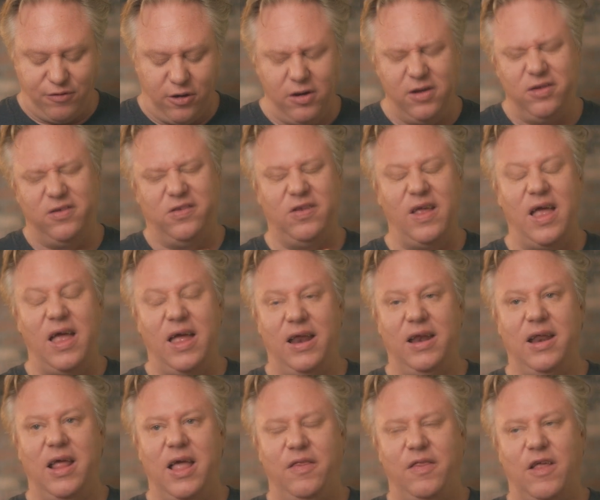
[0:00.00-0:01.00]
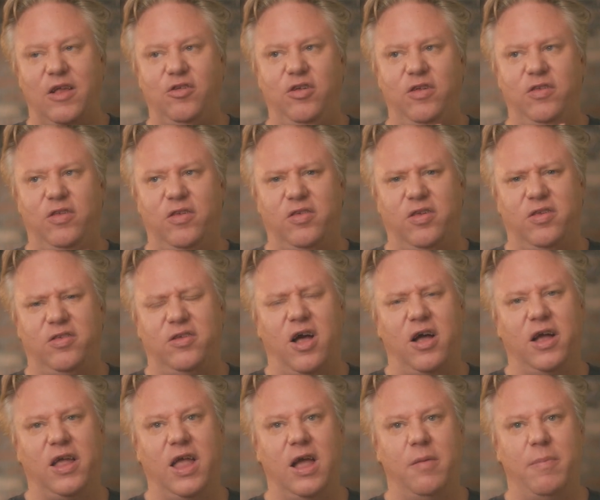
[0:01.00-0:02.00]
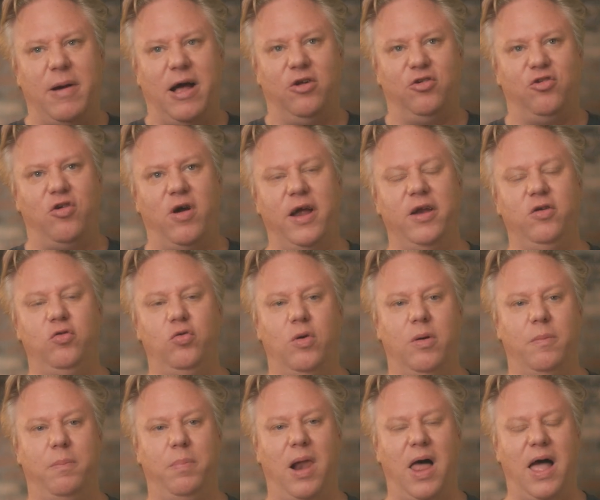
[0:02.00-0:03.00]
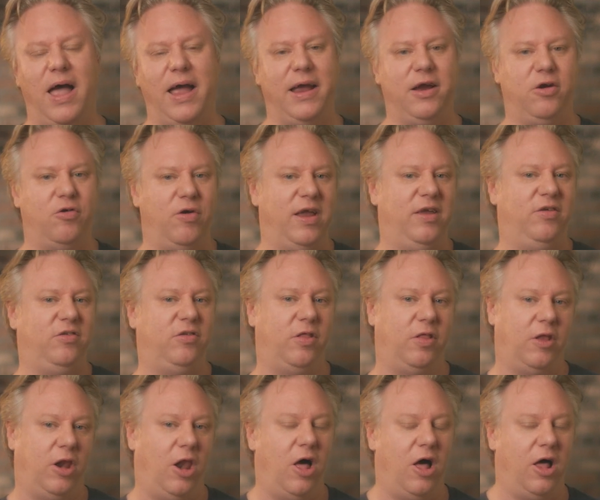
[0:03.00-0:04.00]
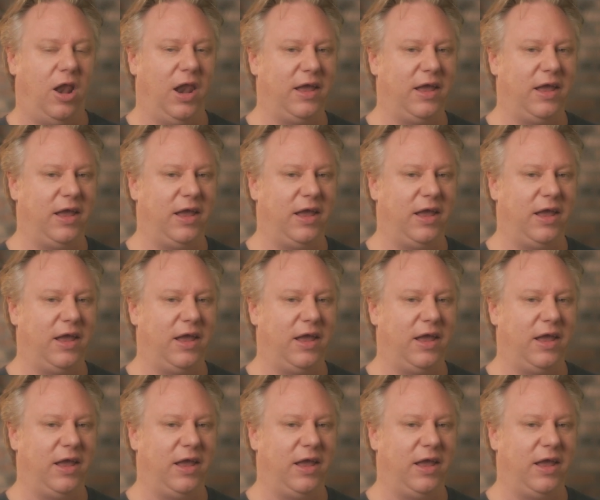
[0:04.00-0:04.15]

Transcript: heard it said that Jesus is talking about trying to apply grace to the law.